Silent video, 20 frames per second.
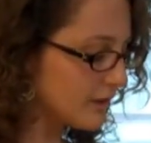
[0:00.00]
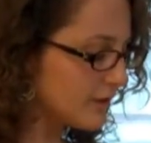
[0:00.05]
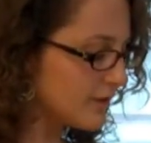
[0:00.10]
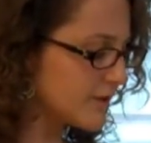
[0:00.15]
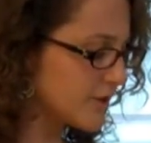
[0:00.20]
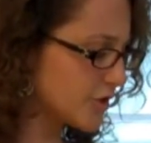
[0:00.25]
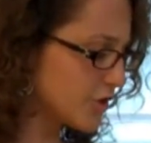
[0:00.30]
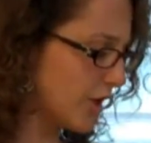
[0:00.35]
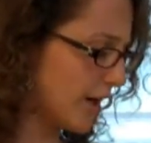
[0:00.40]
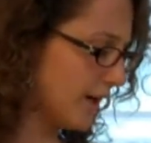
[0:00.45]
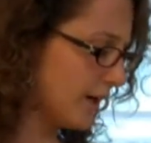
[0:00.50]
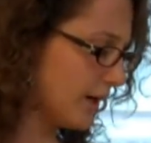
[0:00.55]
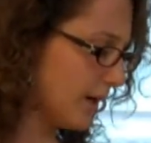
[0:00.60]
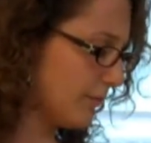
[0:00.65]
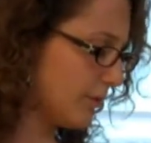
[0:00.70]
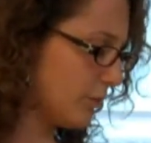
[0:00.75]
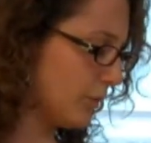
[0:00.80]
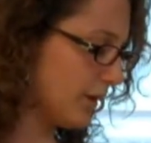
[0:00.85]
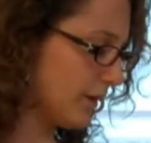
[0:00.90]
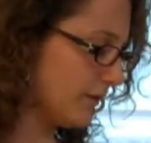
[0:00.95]
So try to come
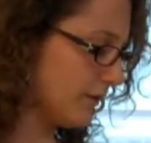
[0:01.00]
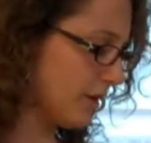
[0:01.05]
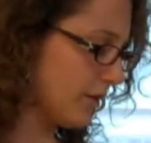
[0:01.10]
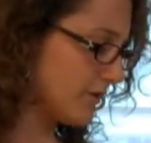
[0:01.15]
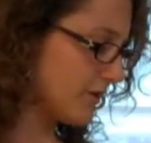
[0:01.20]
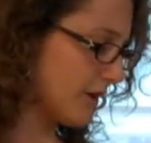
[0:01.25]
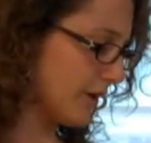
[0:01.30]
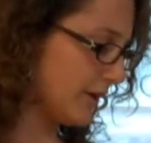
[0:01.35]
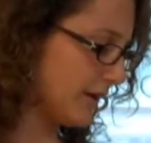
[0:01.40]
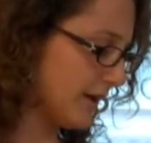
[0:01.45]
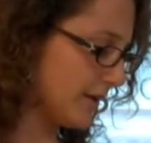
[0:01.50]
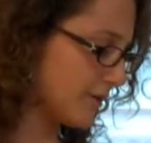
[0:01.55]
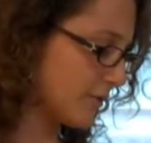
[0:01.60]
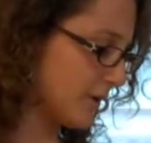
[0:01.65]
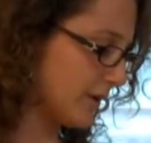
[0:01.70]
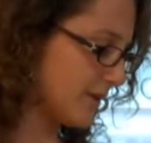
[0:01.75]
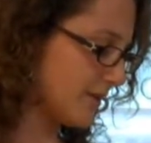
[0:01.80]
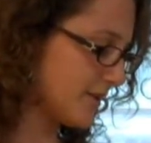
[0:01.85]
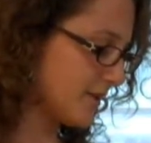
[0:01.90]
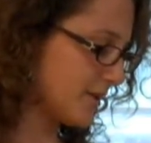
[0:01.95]
to one of those. Our next
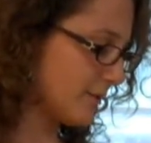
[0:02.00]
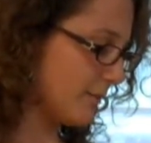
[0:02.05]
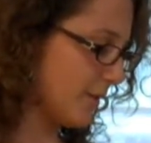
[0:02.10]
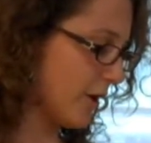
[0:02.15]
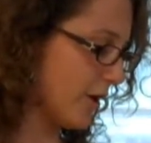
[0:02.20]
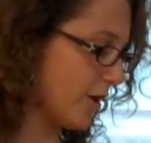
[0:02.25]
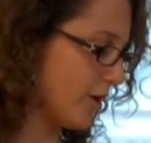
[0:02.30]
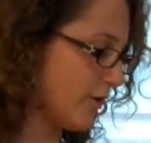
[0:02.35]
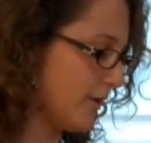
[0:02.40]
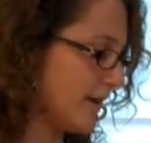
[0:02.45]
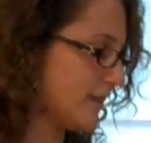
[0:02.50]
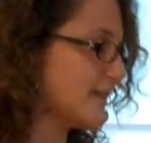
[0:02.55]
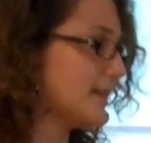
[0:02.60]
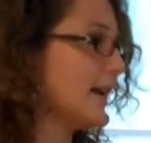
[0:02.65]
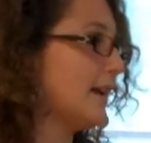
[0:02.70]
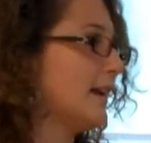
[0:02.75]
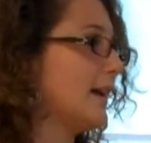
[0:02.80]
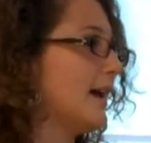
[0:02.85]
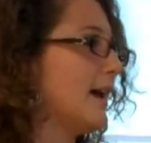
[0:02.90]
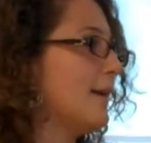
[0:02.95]
one is tomorrow at
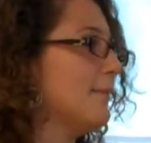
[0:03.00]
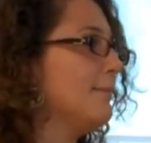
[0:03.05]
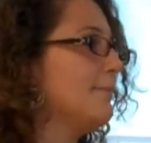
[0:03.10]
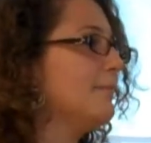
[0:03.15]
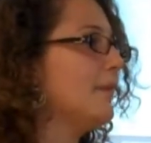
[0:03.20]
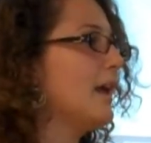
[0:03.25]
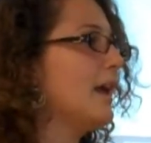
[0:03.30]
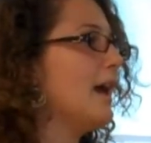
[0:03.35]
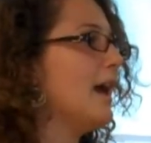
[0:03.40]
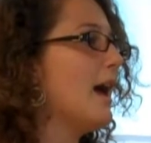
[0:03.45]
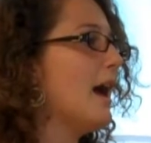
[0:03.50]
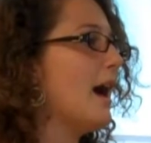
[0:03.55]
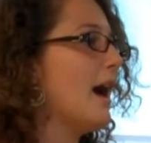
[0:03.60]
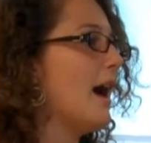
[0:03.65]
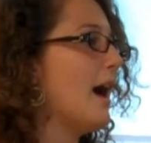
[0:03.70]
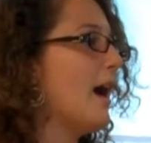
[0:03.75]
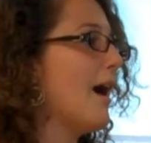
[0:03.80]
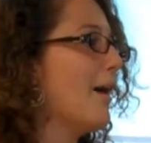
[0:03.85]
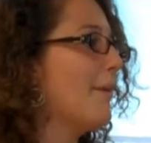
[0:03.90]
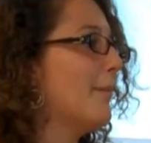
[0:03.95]
10 a.m.
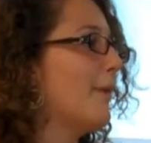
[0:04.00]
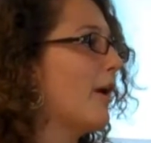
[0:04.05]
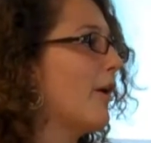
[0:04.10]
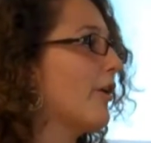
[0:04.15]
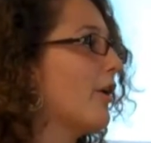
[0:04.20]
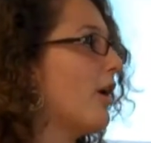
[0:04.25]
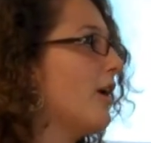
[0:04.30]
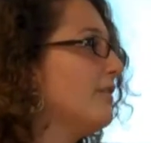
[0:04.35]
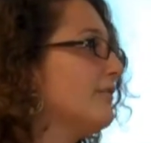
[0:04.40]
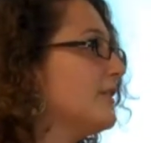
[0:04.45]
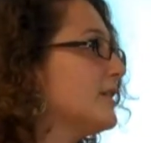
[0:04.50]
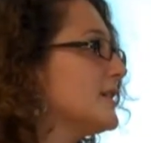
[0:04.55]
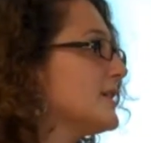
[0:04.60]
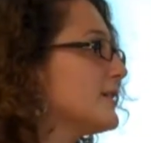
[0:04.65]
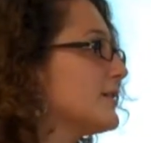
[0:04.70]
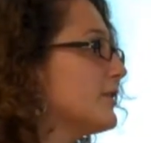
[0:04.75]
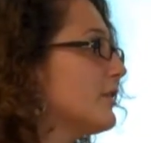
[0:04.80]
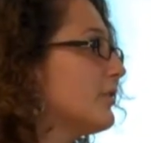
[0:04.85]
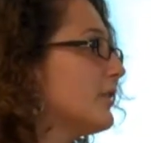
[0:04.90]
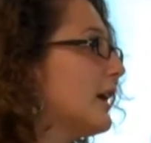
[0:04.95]
Our office
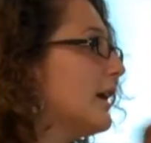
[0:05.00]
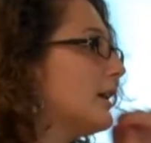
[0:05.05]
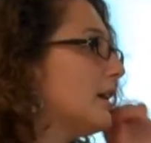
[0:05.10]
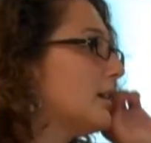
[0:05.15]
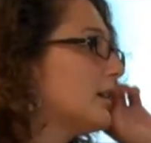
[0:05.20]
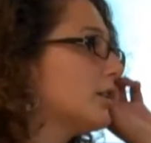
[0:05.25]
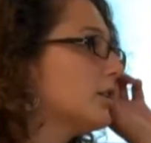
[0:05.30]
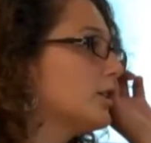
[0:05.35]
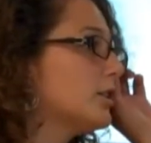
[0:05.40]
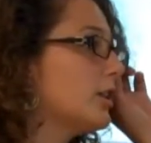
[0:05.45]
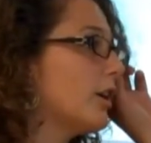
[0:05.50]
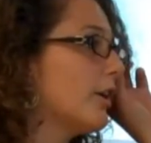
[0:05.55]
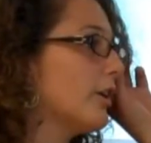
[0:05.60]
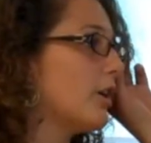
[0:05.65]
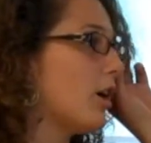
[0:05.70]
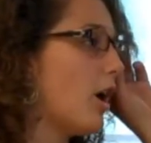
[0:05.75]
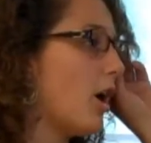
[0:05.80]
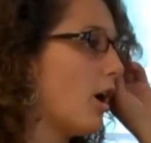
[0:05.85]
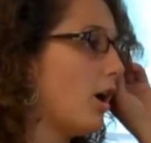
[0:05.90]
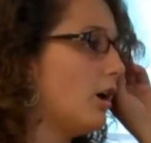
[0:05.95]
is located in Clark
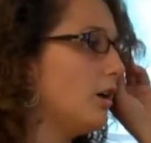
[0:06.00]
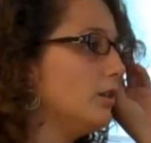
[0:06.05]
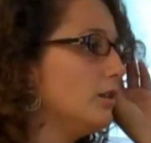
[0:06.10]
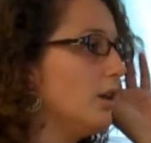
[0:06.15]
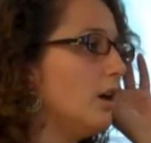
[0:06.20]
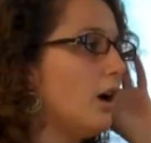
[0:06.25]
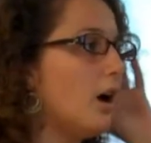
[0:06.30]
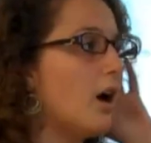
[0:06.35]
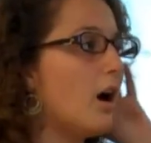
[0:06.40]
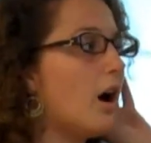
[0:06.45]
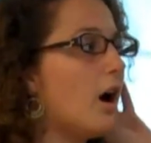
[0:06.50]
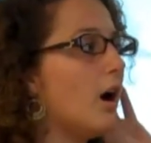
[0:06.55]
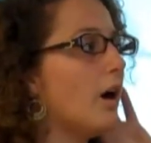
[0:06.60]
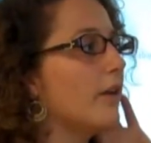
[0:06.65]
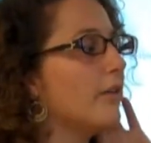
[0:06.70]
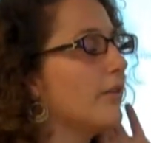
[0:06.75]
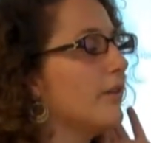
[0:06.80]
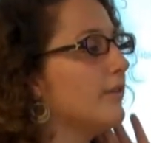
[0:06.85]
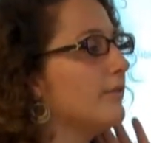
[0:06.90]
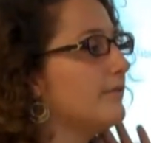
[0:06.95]
Hall
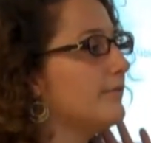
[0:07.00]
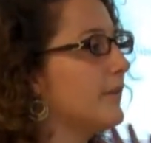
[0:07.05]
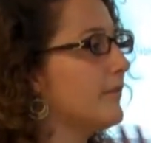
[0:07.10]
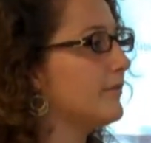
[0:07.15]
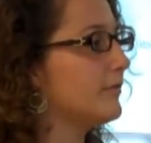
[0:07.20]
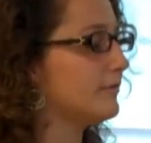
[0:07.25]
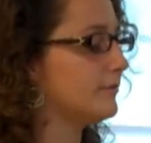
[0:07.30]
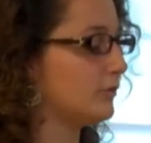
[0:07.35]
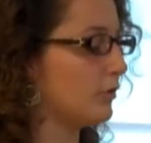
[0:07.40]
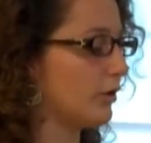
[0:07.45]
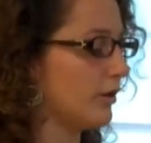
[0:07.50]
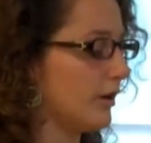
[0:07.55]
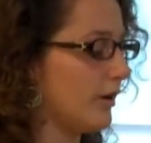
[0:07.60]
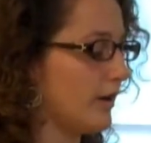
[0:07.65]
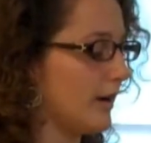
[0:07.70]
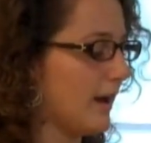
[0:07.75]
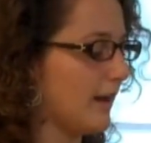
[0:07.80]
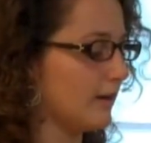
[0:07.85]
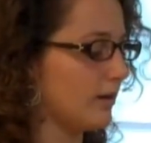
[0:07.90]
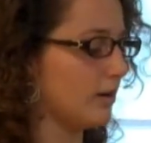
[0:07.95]
on the 5th
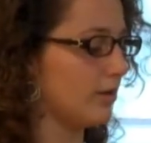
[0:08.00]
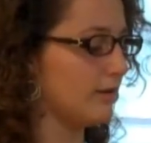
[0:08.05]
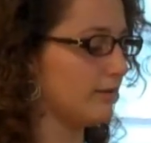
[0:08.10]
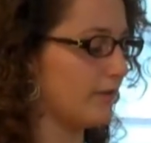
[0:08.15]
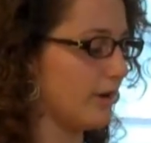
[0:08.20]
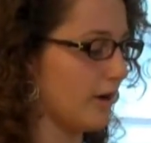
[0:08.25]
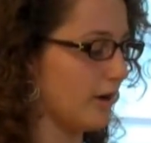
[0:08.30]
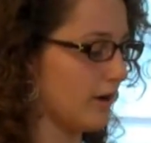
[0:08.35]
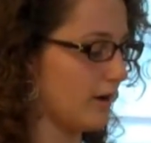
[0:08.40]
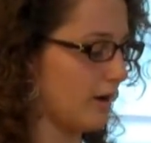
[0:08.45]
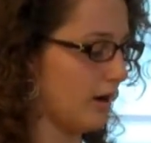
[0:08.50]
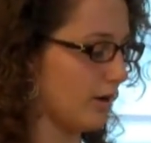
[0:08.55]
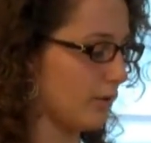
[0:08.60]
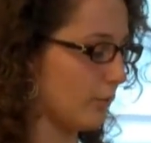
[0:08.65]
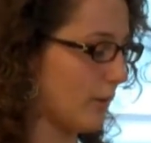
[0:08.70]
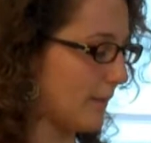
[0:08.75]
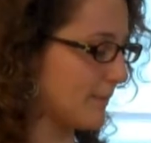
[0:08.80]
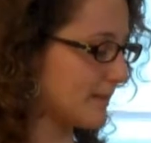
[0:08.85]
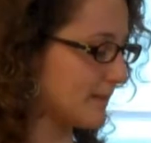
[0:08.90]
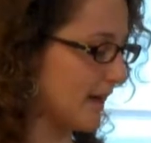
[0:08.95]
floor, and all of our
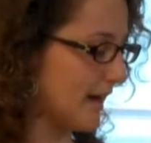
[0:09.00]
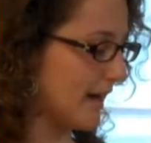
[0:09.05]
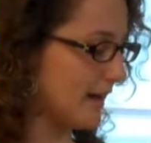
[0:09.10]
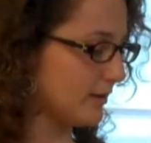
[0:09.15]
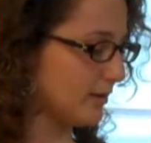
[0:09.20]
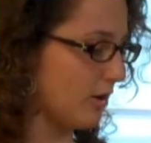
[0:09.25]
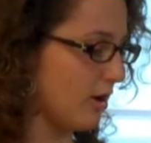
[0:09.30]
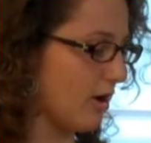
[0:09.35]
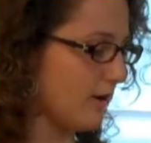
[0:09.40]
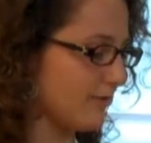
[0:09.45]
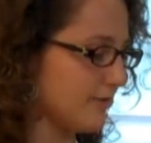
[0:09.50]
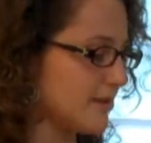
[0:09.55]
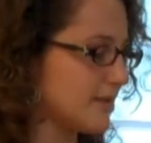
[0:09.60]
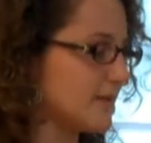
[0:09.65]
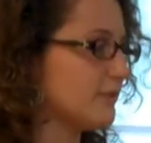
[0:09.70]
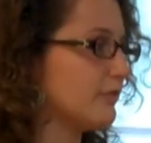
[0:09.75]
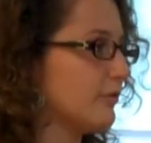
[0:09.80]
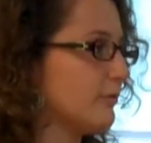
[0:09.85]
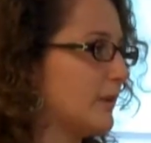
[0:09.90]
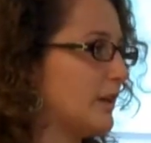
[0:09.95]
website and our office
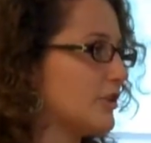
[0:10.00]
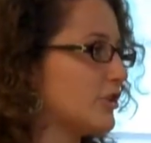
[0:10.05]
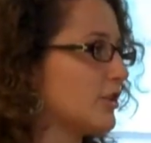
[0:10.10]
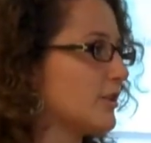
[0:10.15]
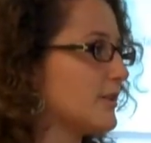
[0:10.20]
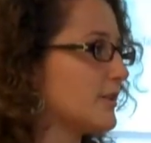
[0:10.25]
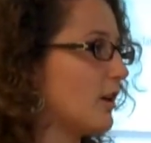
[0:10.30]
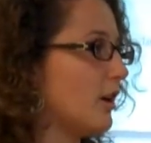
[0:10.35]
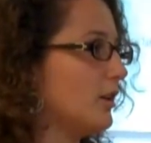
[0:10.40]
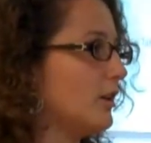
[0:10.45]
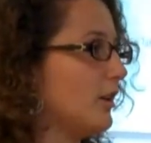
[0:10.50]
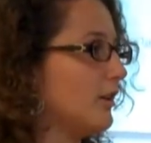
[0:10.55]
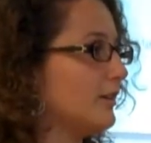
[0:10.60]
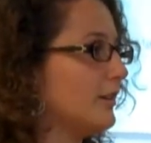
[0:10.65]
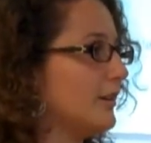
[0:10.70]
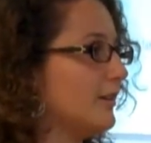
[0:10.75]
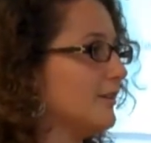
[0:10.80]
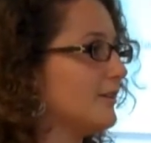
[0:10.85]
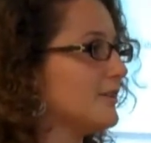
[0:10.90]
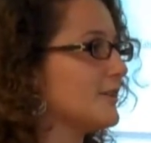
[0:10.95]
information is all on
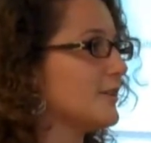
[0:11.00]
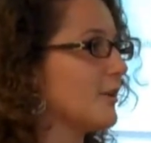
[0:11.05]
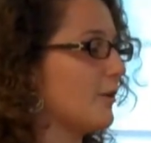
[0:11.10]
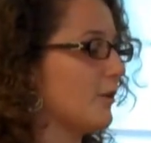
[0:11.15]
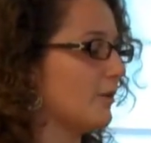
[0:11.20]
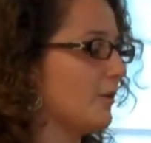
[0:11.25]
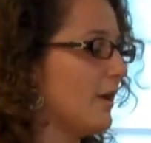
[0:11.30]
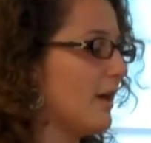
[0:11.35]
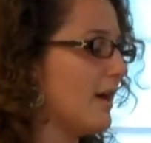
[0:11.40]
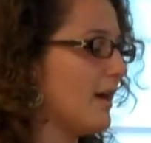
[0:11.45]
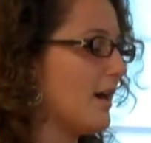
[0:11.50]
here, so